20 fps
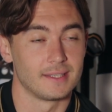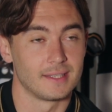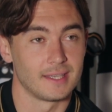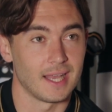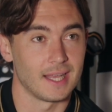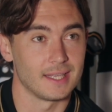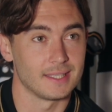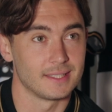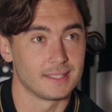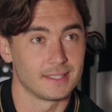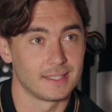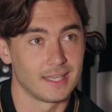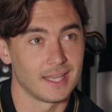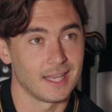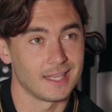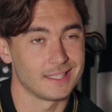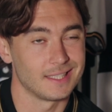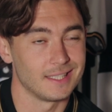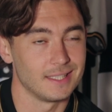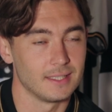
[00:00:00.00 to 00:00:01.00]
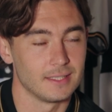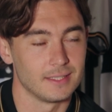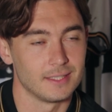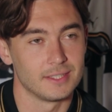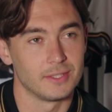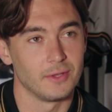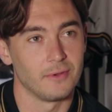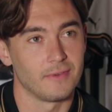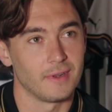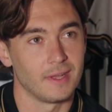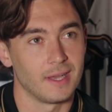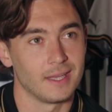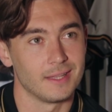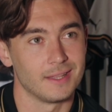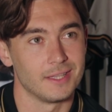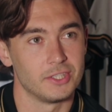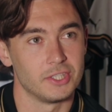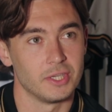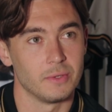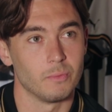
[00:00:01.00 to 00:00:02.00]
Gaz, Cassie and stuff like that
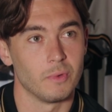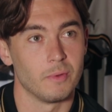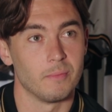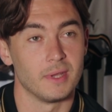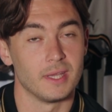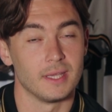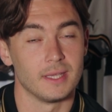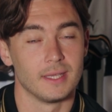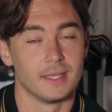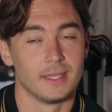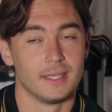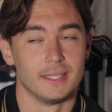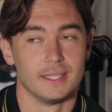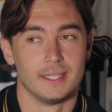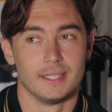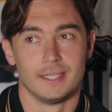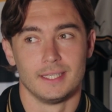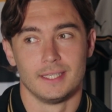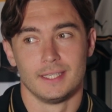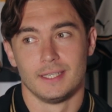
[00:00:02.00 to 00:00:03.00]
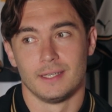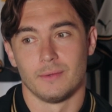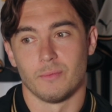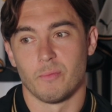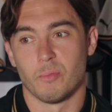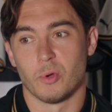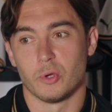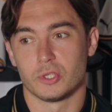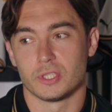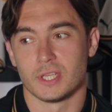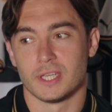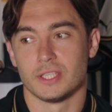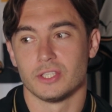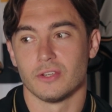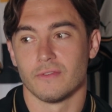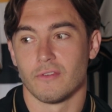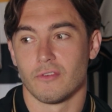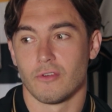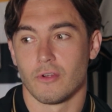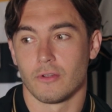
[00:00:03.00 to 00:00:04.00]
in the gym with me. We pushed each
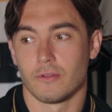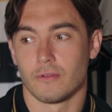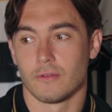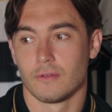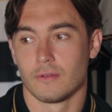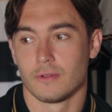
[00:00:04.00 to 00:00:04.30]
other on